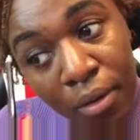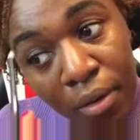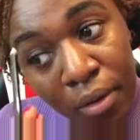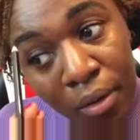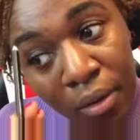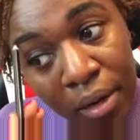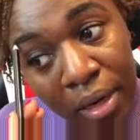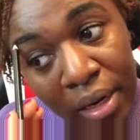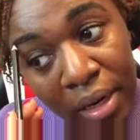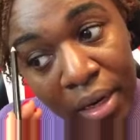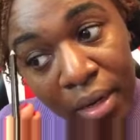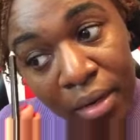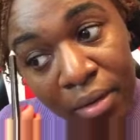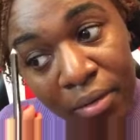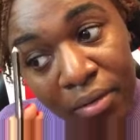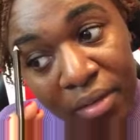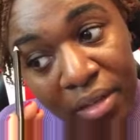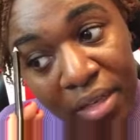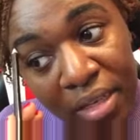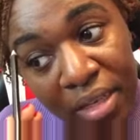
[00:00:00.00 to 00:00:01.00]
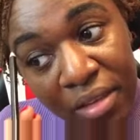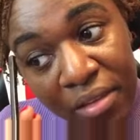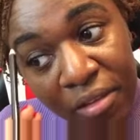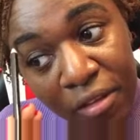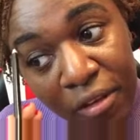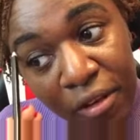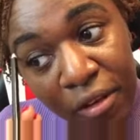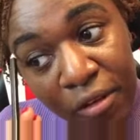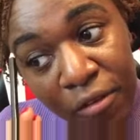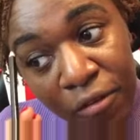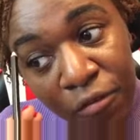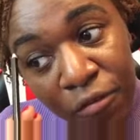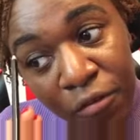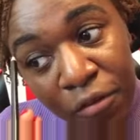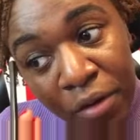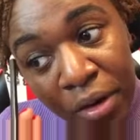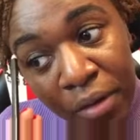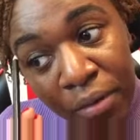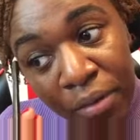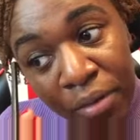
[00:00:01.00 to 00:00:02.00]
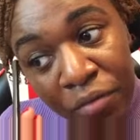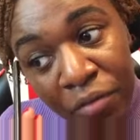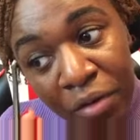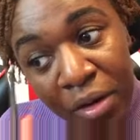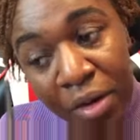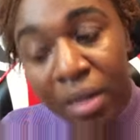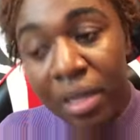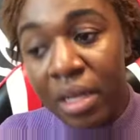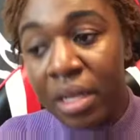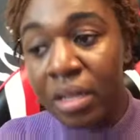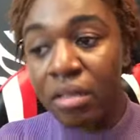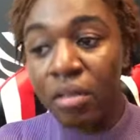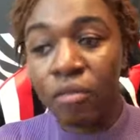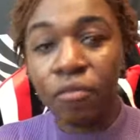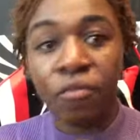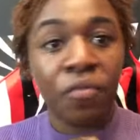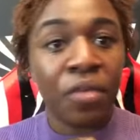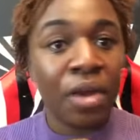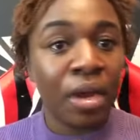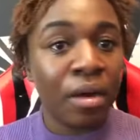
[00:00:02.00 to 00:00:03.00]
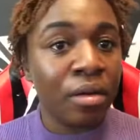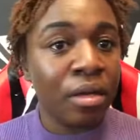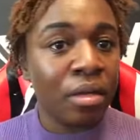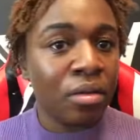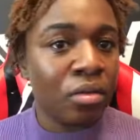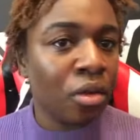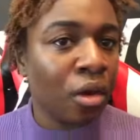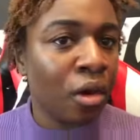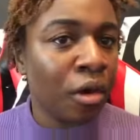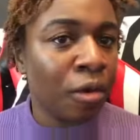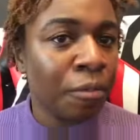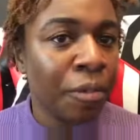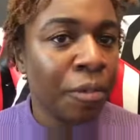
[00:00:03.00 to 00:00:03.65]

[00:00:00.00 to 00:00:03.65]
or else it's a very dark